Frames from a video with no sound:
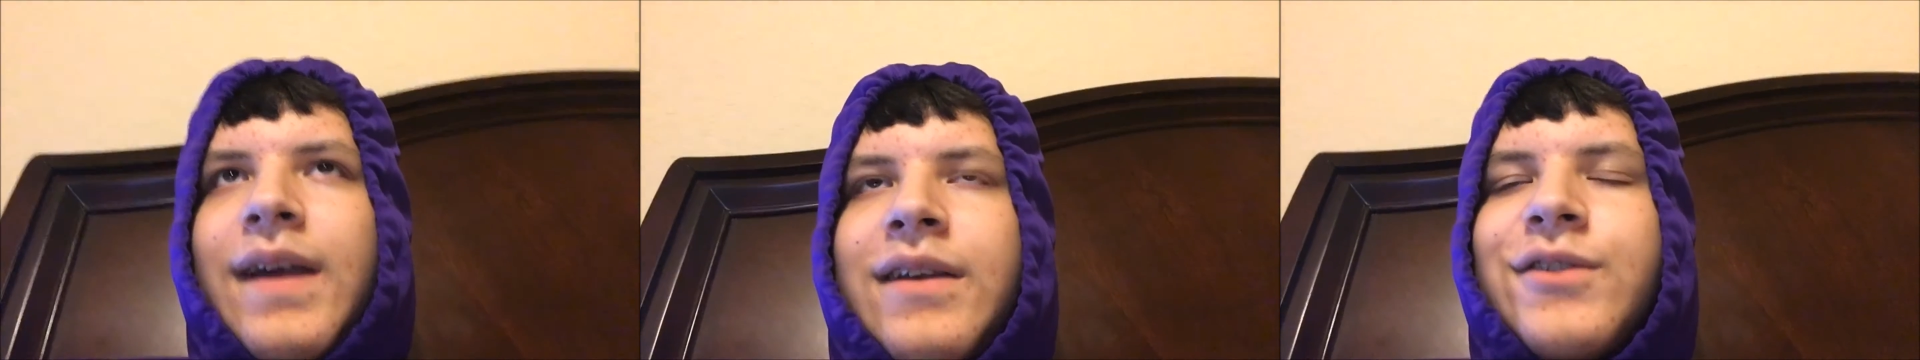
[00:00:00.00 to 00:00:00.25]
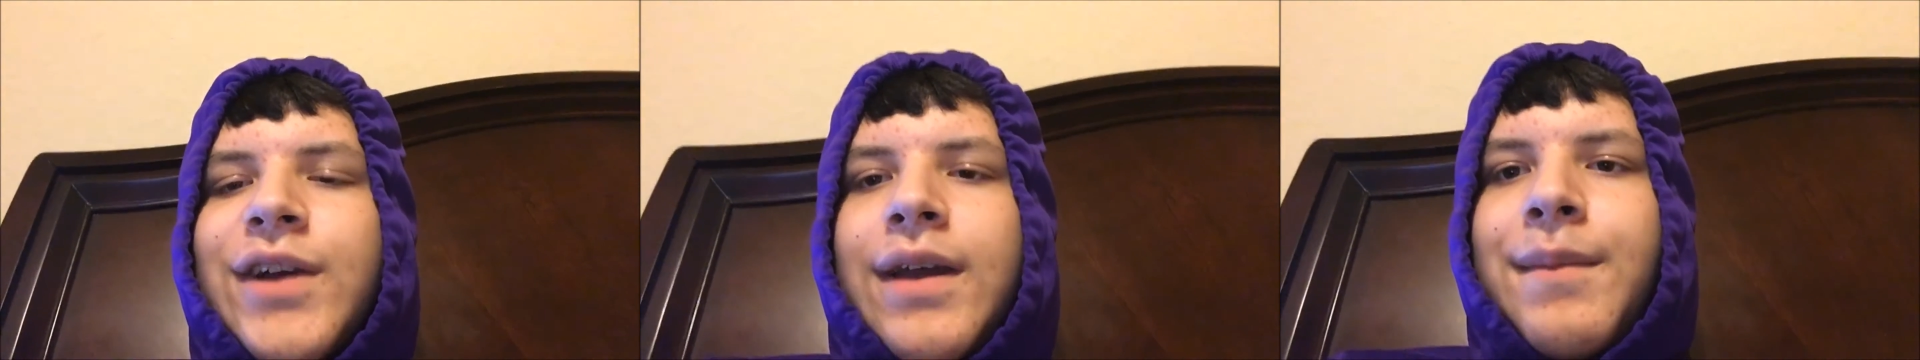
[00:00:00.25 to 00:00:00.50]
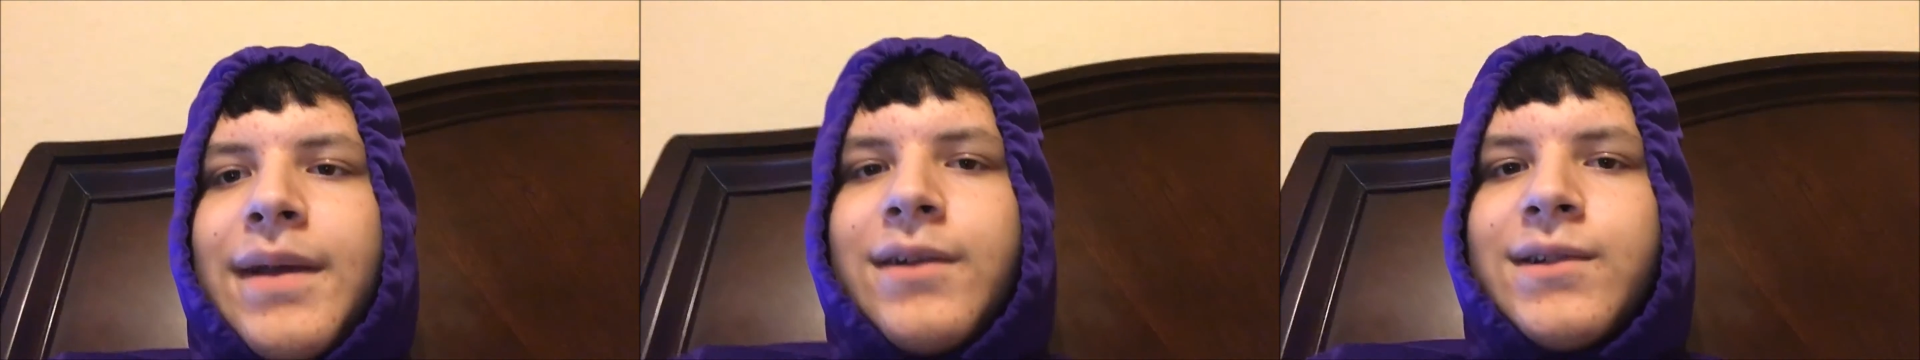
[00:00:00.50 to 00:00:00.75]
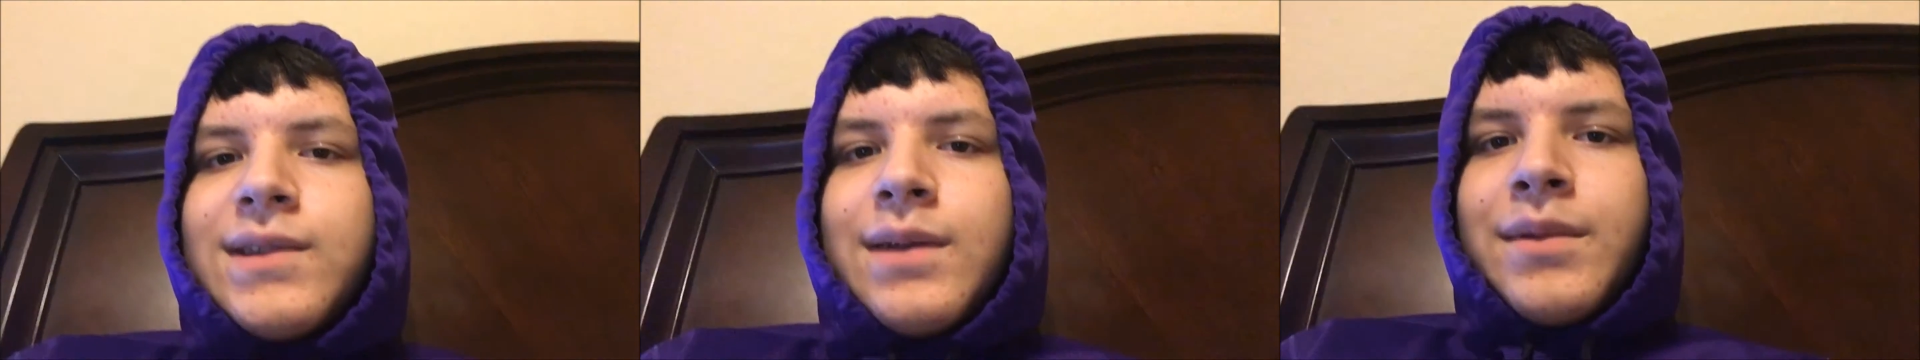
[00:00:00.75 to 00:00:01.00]
and trying to make
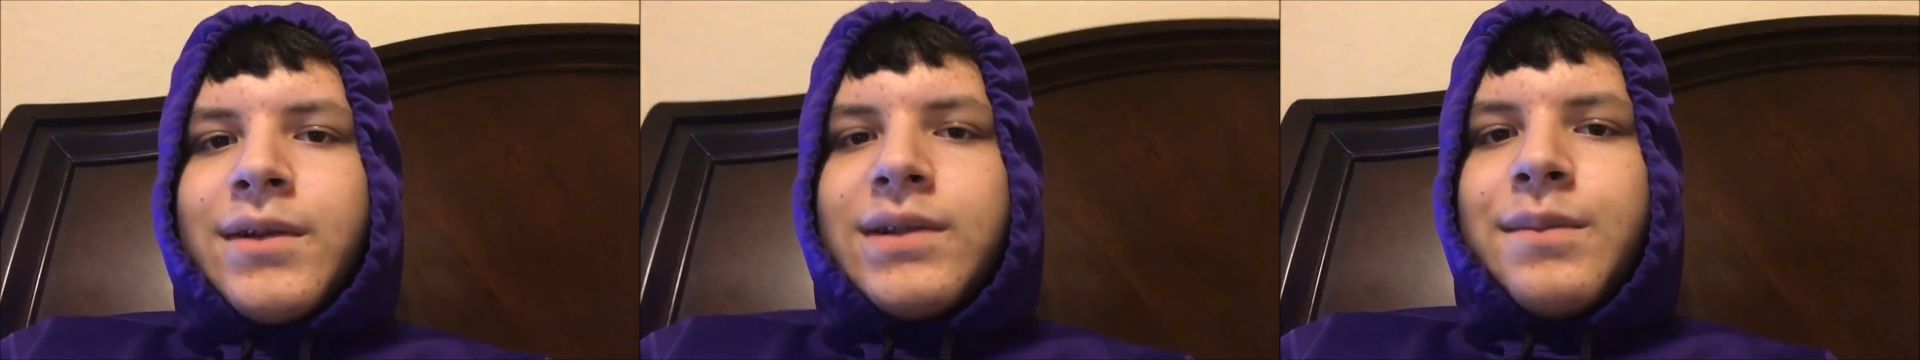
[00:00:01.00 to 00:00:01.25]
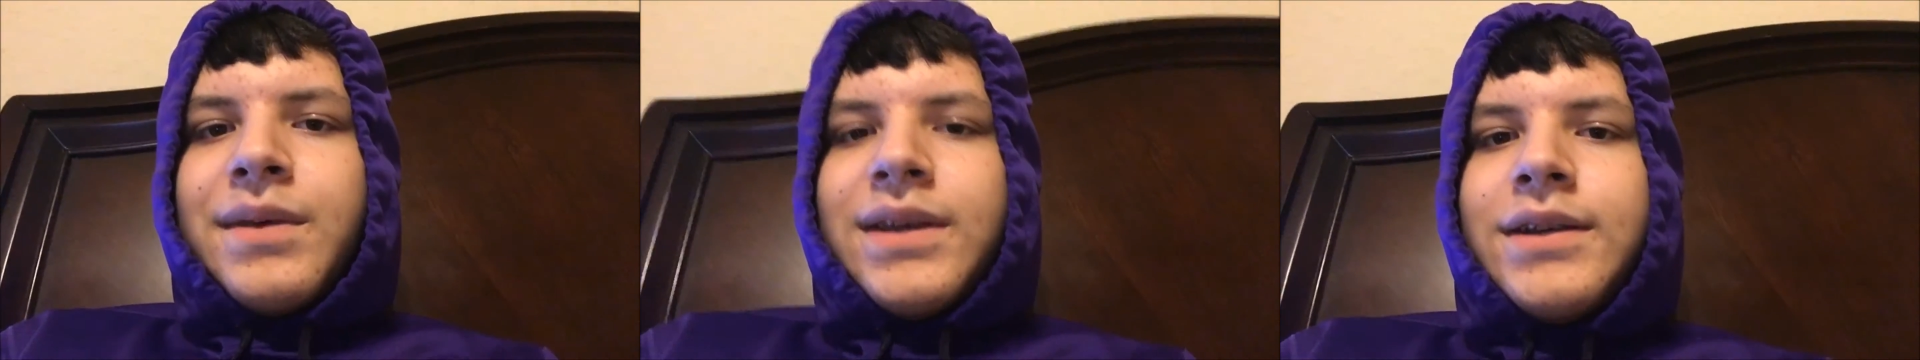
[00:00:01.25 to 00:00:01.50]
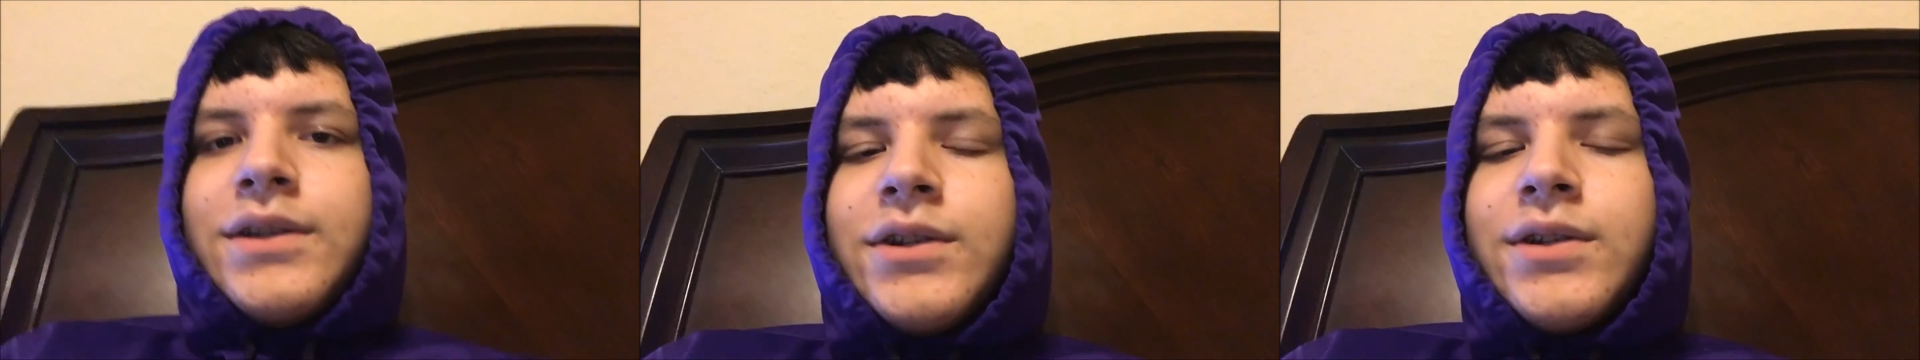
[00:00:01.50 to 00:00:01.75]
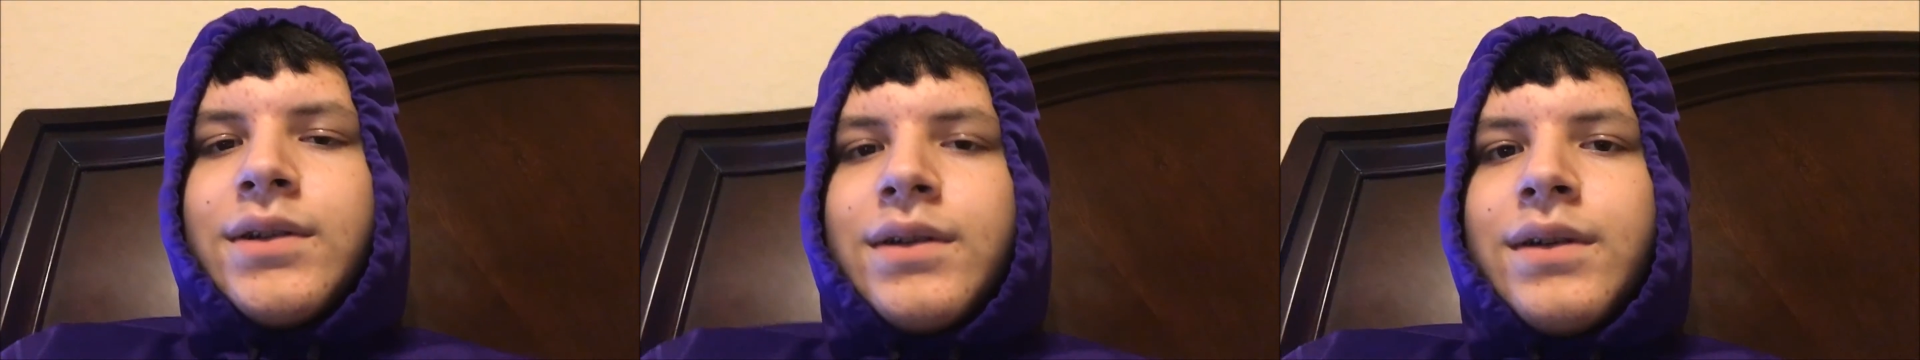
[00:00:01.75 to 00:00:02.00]
her similar to
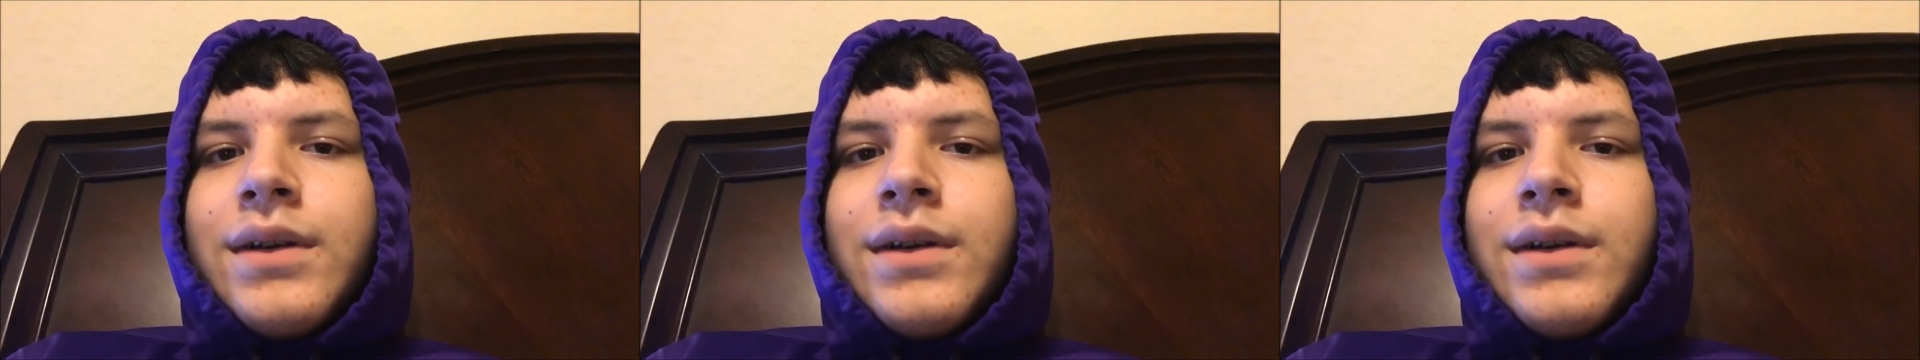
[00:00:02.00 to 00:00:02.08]
Peach.